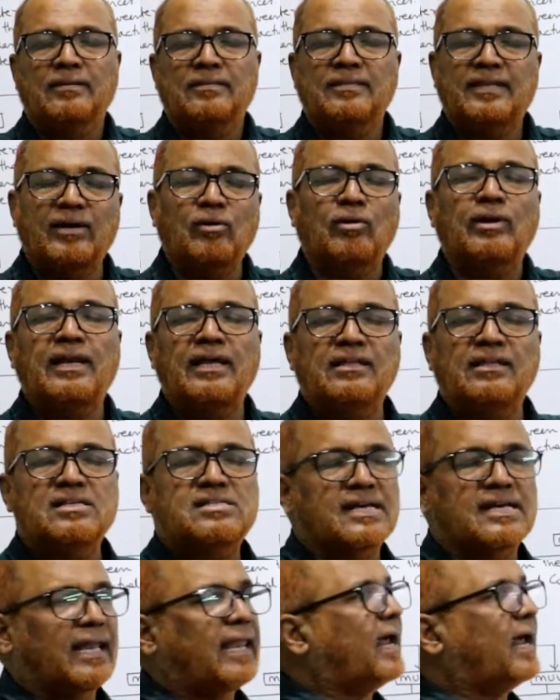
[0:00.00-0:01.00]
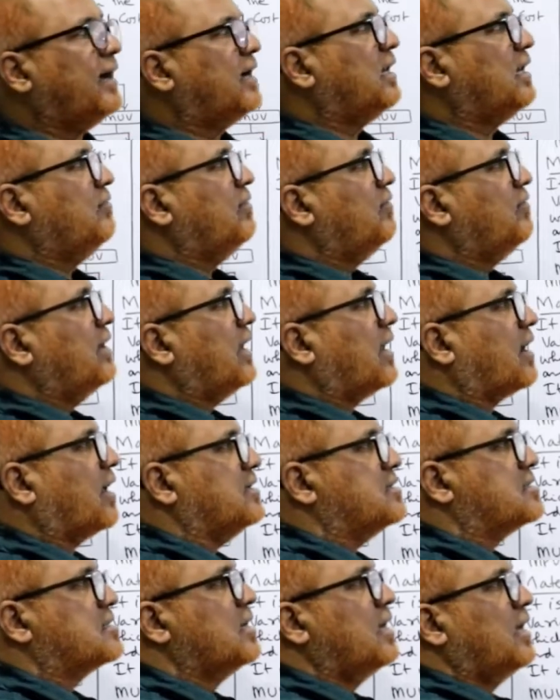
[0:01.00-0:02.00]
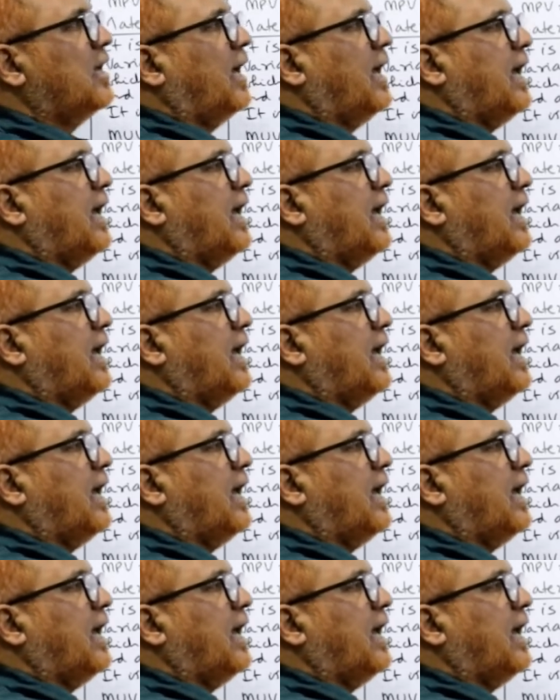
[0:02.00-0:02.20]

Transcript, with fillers: then only this LITV will arise.